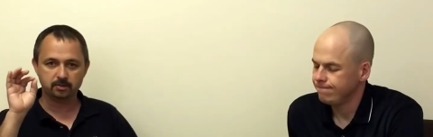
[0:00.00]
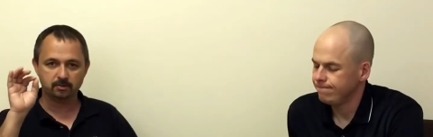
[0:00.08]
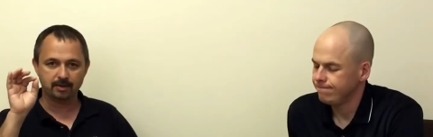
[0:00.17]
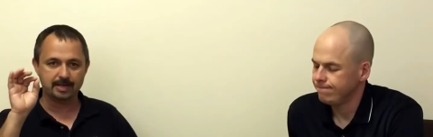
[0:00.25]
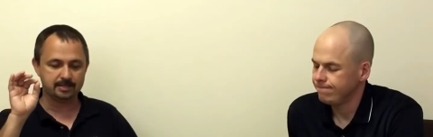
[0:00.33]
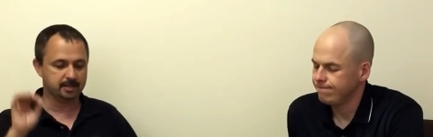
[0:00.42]
Speaker 1: to
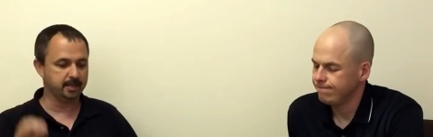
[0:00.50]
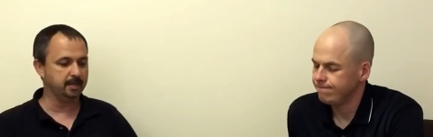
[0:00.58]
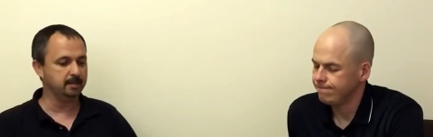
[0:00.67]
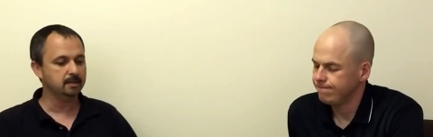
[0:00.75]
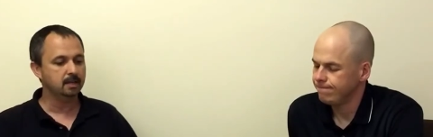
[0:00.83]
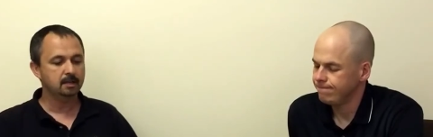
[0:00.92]
the right
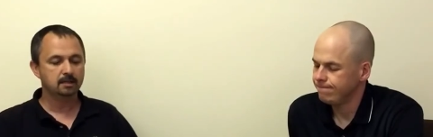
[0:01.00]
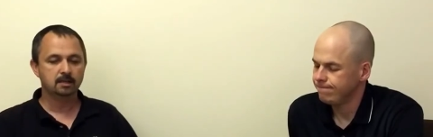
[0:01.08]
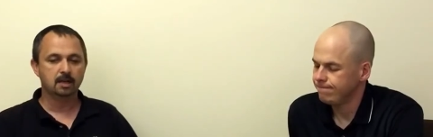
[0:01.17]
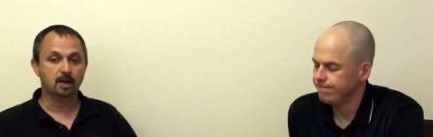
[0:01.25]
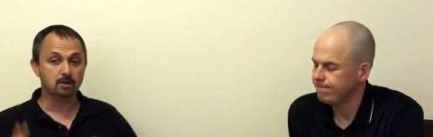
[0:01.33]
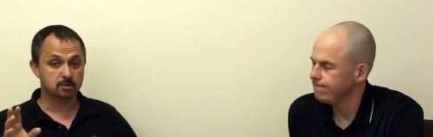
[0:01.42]
setting.
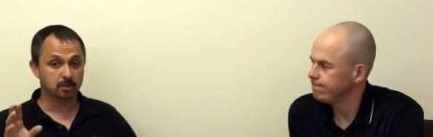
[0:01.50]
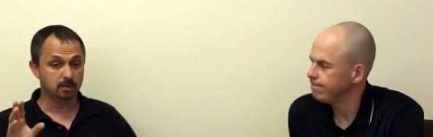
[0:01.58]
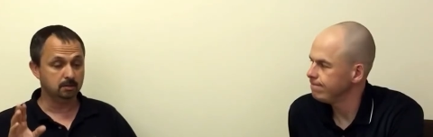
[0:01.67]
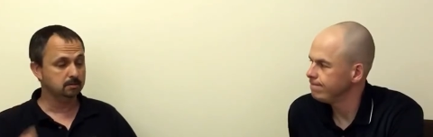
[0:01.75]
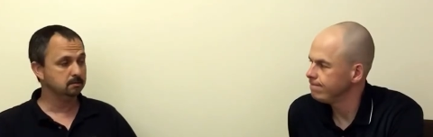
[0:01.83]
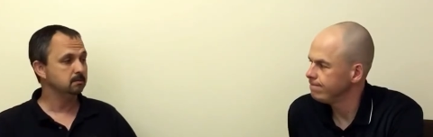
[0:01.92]

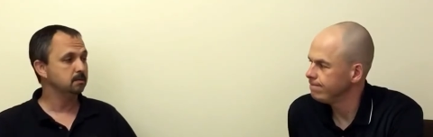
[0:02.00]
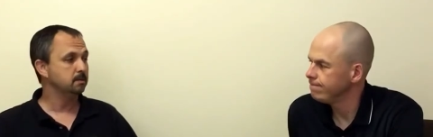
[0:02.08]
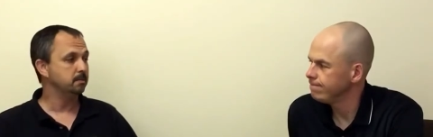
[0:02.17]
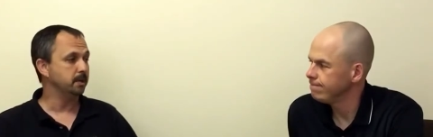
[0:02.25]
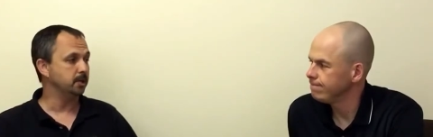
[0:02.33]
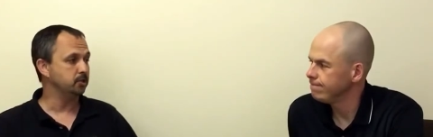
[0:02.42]
Also,
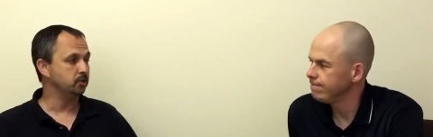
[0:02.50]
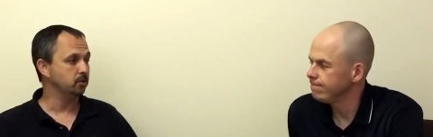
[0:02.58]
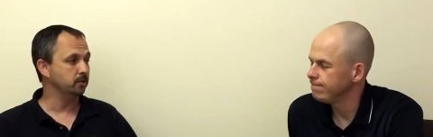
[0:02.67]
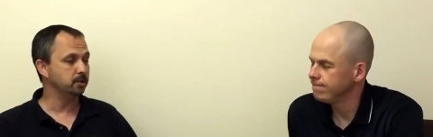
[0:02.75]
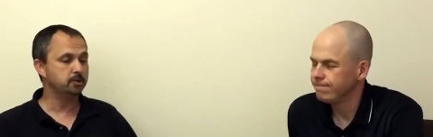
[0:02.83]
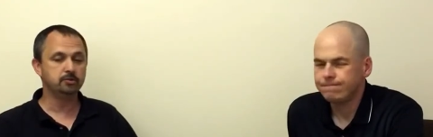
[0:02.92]
make
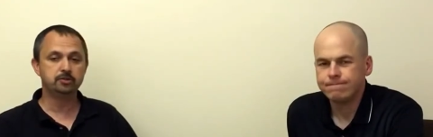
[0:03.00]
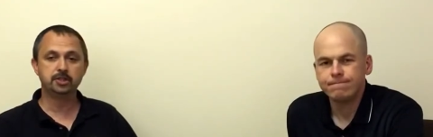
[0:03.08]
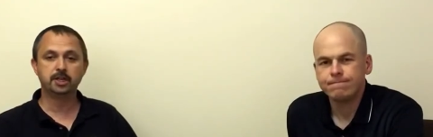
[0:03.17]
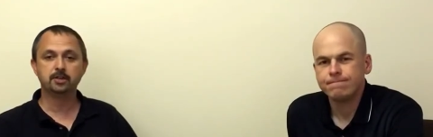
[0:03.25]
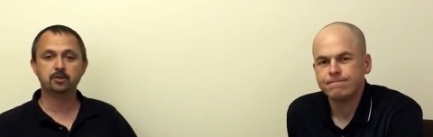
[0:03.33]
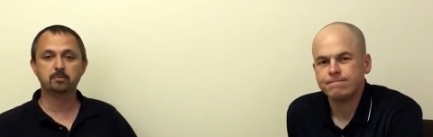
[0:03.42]
sure that you
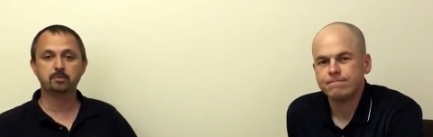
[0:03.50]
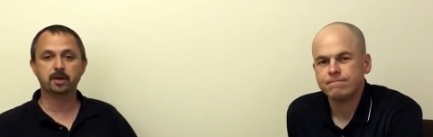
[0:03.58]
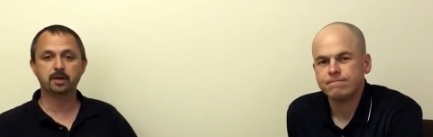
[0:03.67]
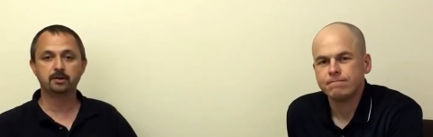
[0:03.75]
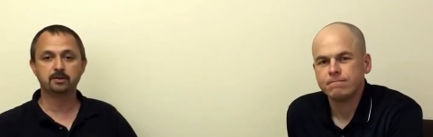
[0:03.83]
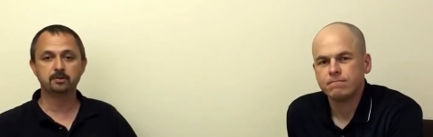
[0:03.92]
check your
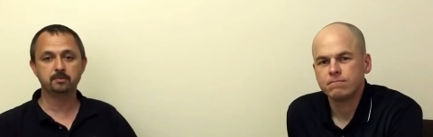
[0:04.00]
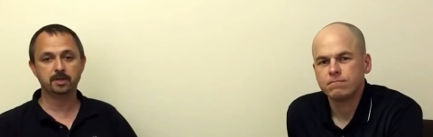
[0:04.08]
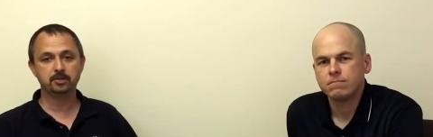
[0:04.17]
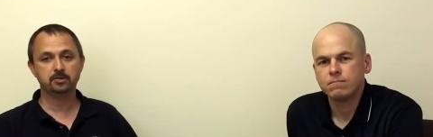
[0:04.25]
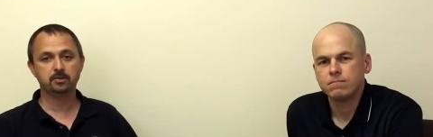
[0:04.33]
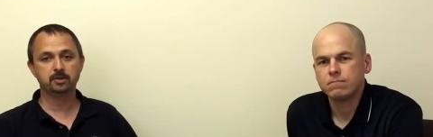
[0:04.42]
breaker to
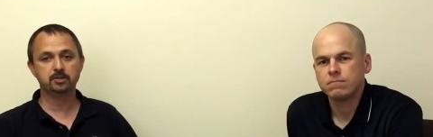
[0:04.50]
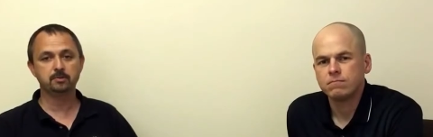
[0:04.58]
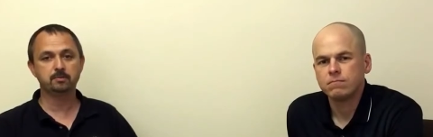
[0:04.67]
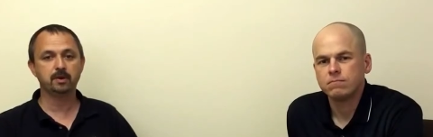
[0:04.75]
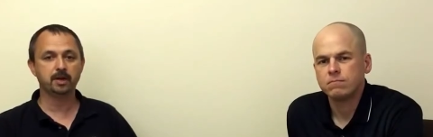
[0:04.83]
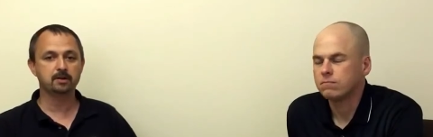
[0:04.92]
make sure that
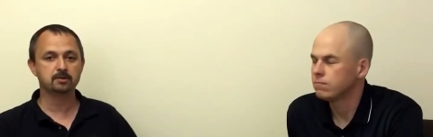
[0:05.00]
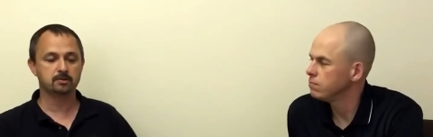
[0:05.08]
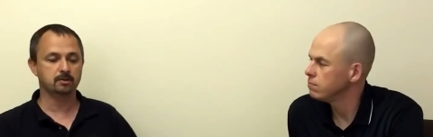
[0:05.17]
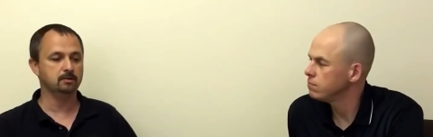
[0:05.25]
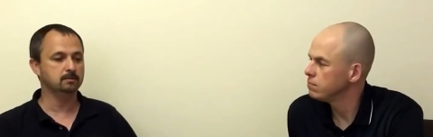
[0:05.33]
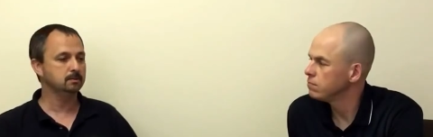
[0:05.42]
your breakers
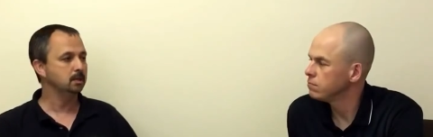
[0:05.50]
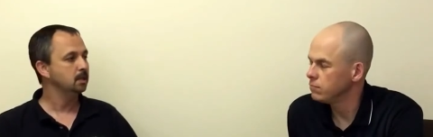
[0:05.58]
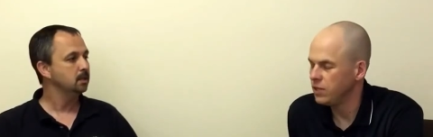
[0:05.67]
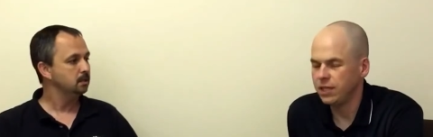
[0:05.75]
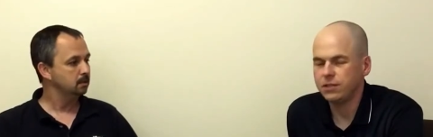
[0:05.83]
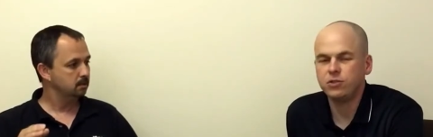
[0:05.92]
are on.
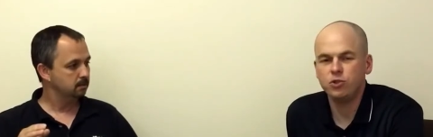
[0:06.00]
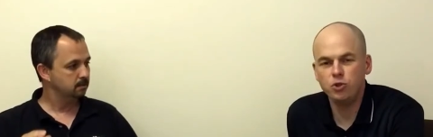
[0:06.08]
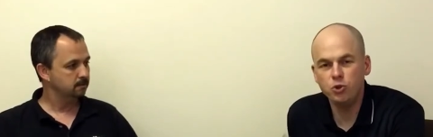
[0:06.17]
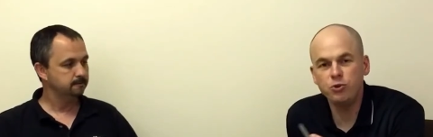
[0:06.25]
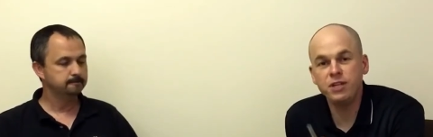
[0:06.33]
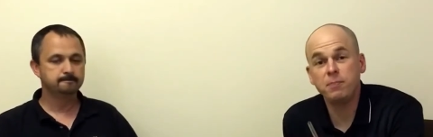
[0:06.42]
Speaker 2: Yes, you
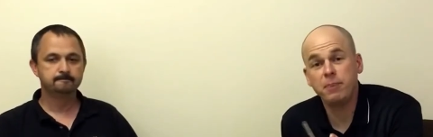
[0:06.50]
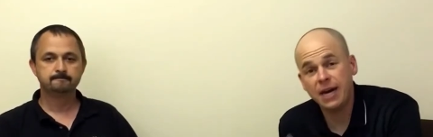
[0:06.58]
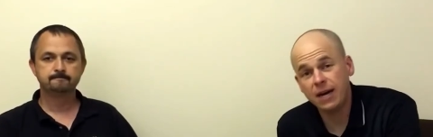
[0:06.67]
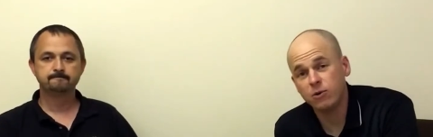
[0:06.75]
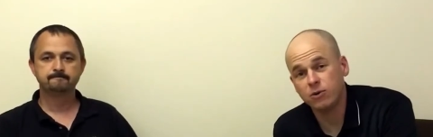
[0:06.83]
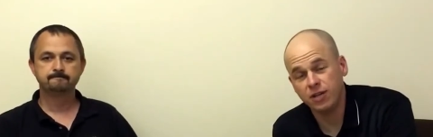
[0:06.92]
do need
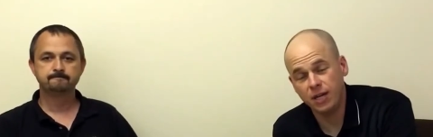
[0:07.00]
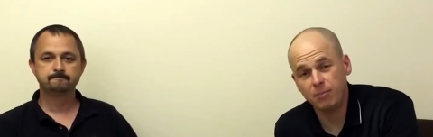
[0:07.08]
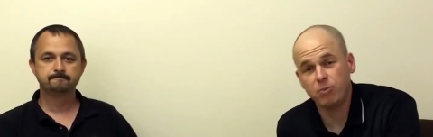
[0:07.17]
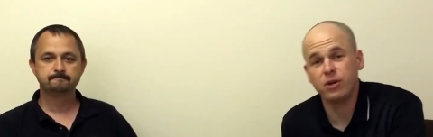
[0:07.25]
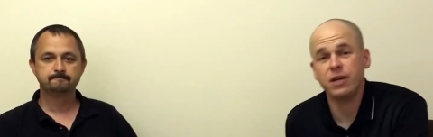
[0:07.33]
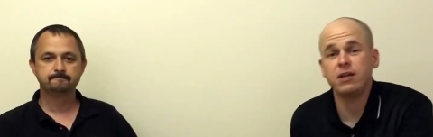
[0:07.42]
power to
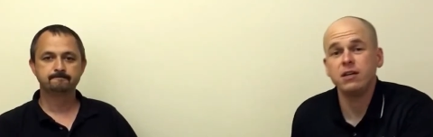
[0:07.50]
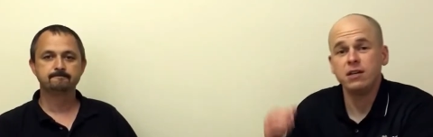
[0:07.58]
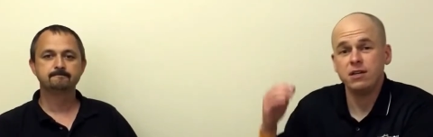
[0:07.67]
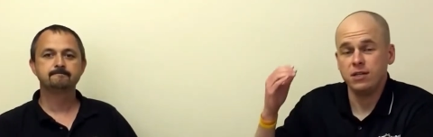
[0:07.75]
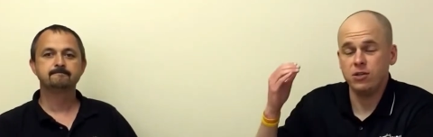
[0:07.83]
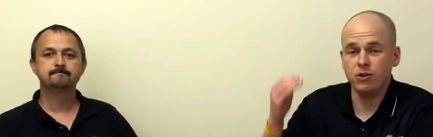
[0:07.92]
operate
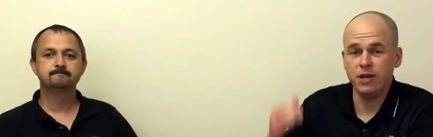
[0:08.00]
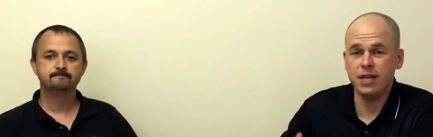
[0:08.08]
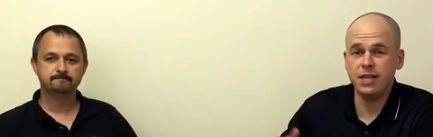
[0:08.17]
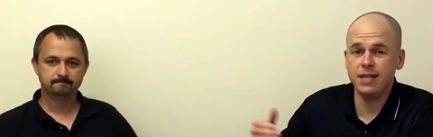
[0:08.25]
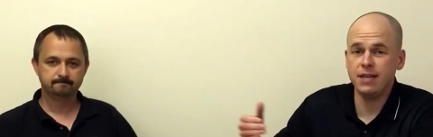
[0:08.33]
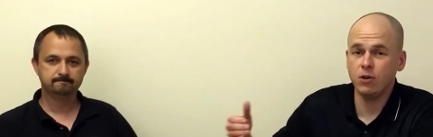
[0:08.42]
your
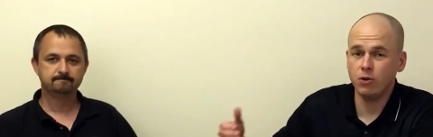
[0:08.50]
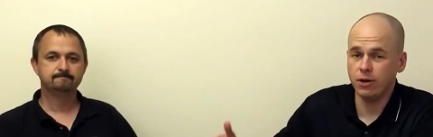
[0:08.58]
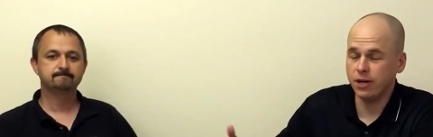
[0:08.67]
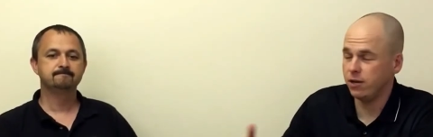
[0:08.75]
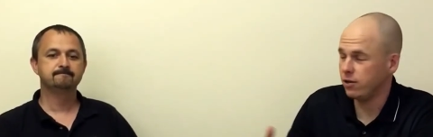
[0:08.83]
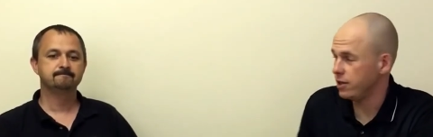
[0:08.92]
heating
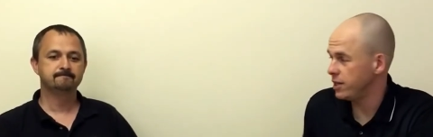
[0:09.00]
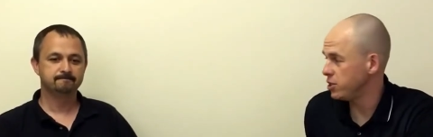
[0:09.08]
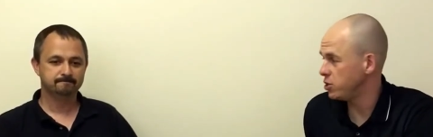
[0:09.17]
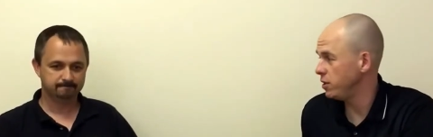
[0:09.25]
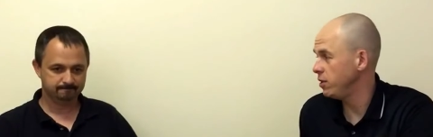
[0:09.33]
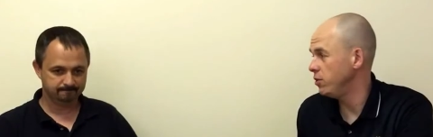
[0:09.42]
or air
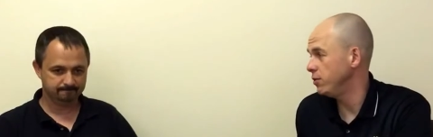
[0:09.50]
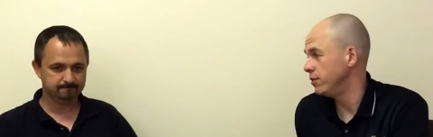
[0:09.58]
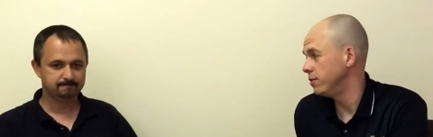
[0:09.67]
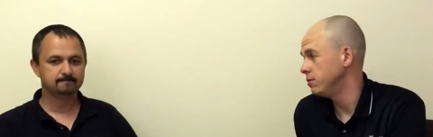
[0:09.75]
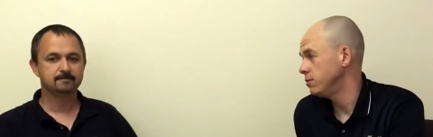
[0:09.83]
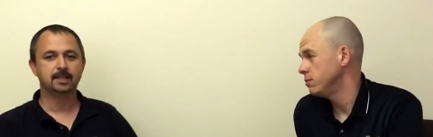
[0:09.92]
conditioning
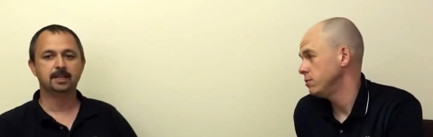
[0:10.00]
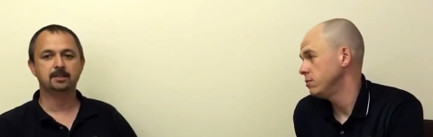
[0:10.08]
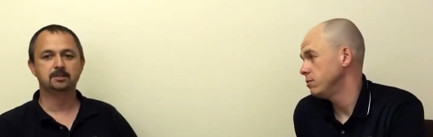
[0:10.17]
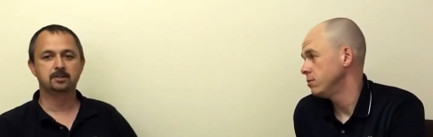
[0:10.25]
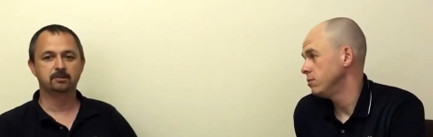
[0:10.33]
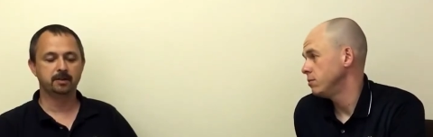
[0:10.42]
unit. That
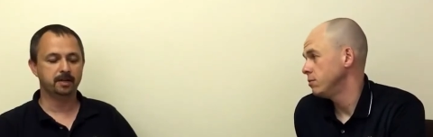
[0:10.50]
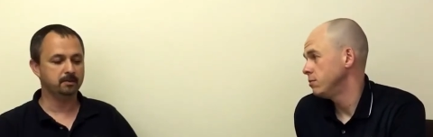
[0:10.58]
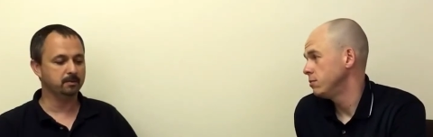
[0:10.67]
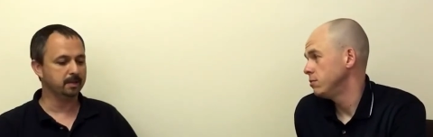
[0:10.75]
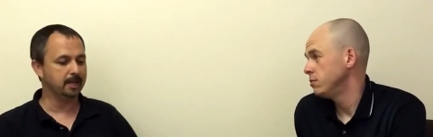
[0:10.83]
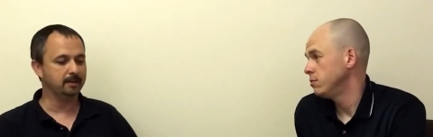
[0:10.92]
is
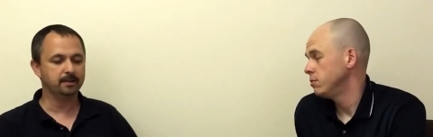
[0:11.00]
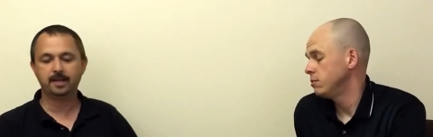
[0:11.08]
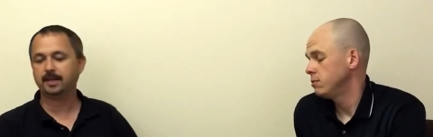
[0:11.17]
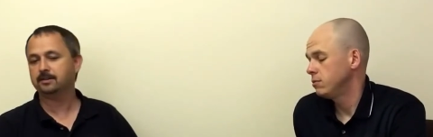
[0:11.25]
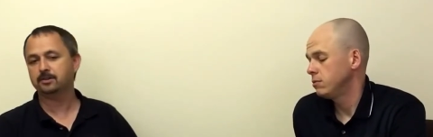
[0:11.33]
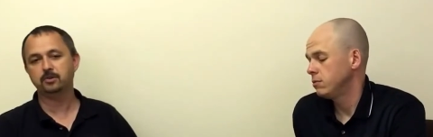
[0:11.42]
correct. Without
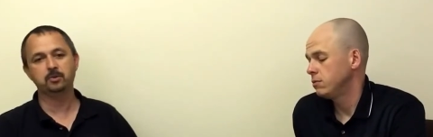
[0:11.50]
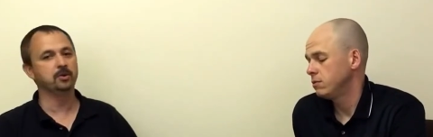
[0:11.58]
that, you